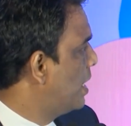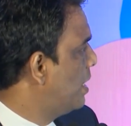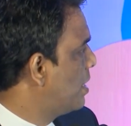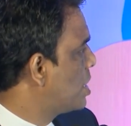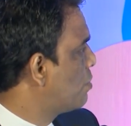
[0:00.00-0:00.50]

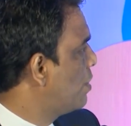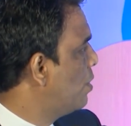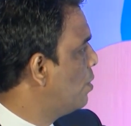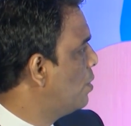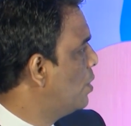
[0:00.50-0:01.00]
Editor's
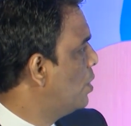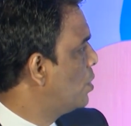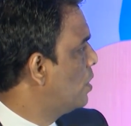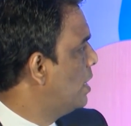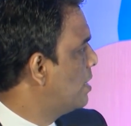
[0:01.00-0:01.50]
View
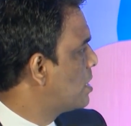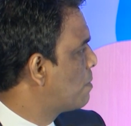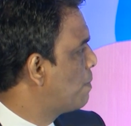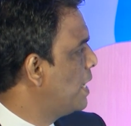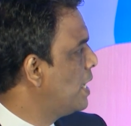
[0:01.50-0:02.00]
to Leaders
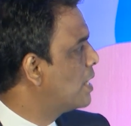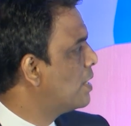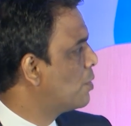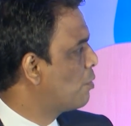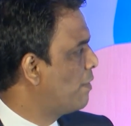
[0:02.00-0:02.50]
Speak
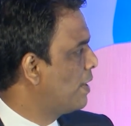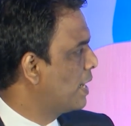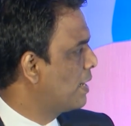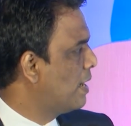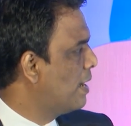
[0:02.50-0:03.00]
to
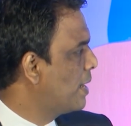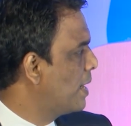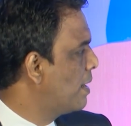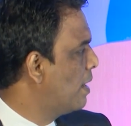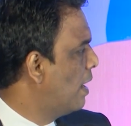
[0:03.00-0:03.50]
FinTech Diary